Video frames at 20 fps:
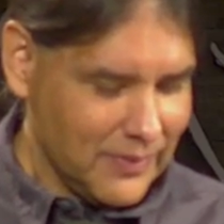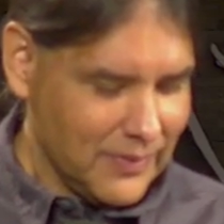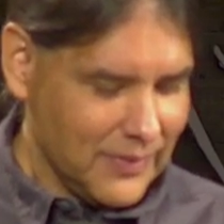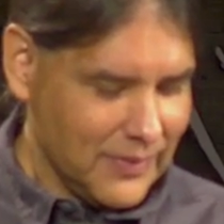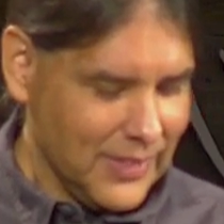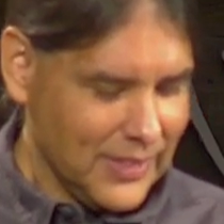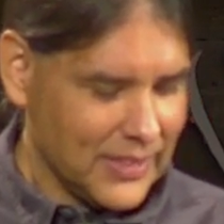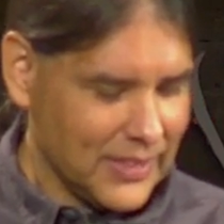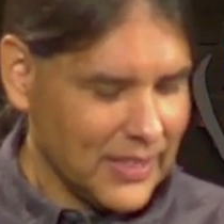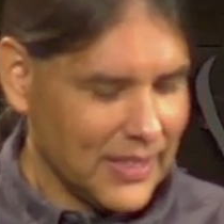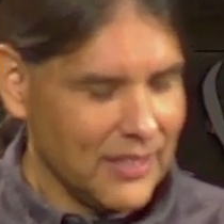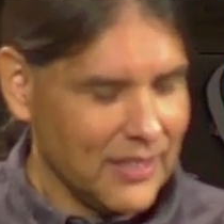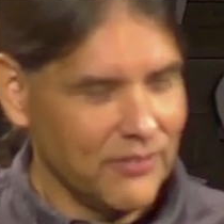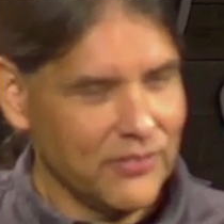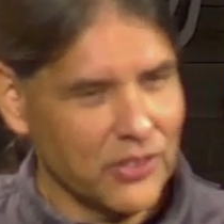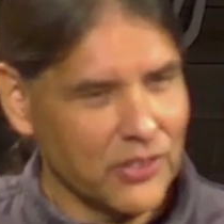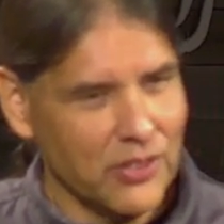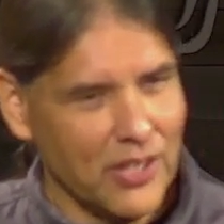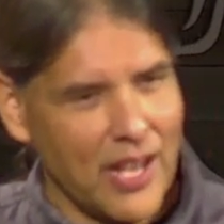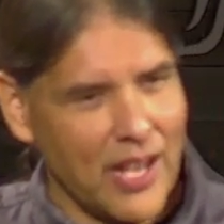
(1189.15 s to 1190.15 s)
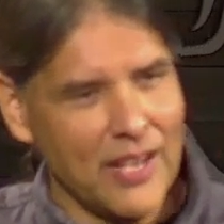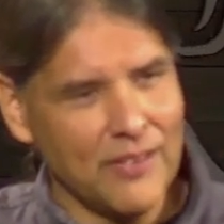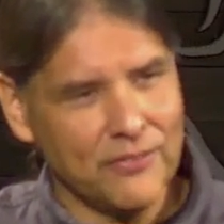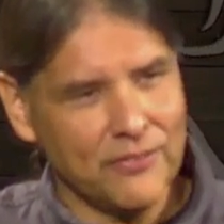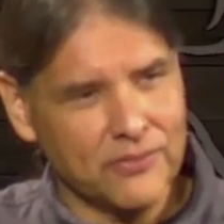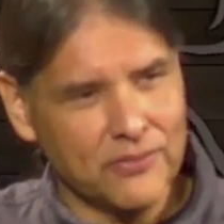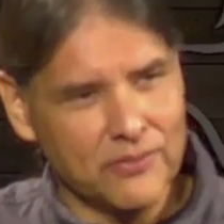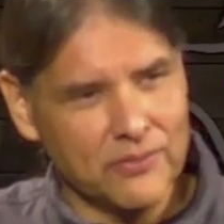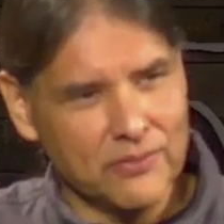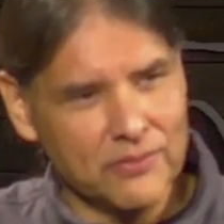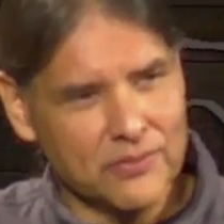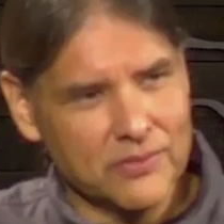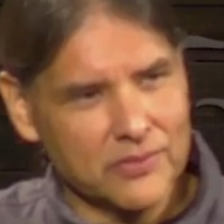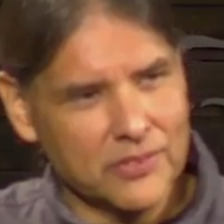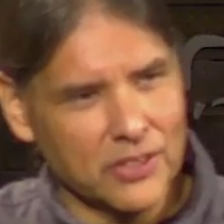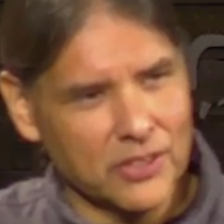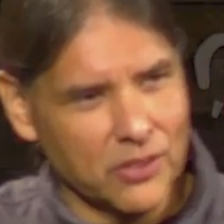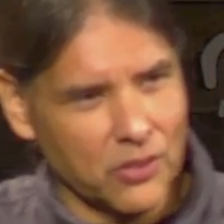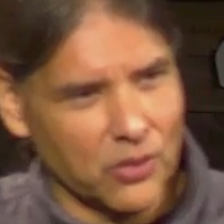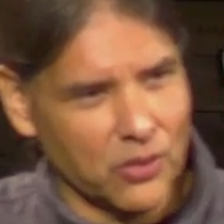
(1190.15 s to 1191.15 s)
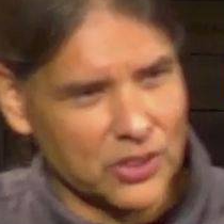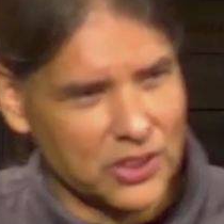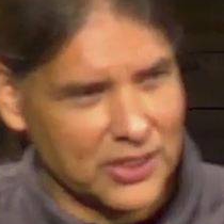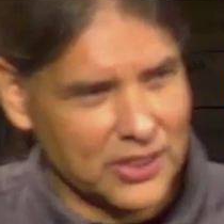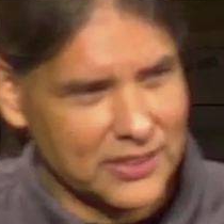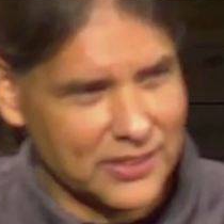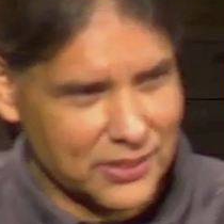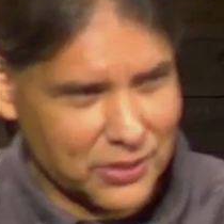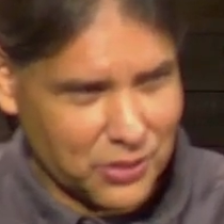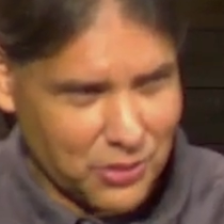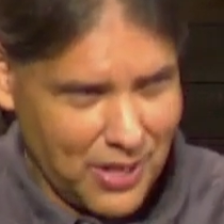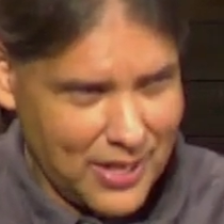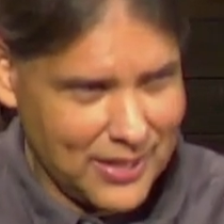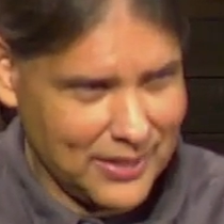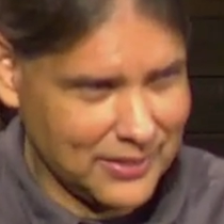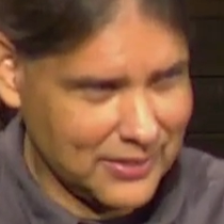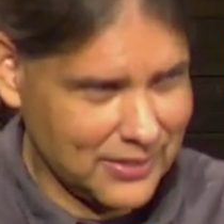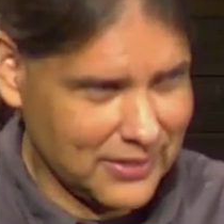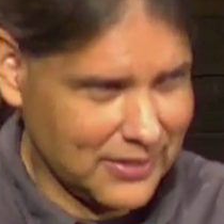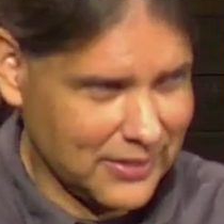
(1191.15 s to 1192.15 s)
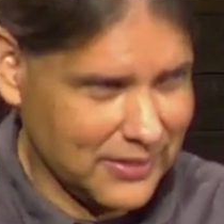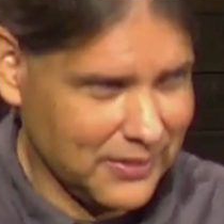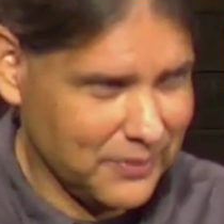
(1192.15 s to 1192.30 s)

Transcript: is to give your life to the Lord Jesus Christ.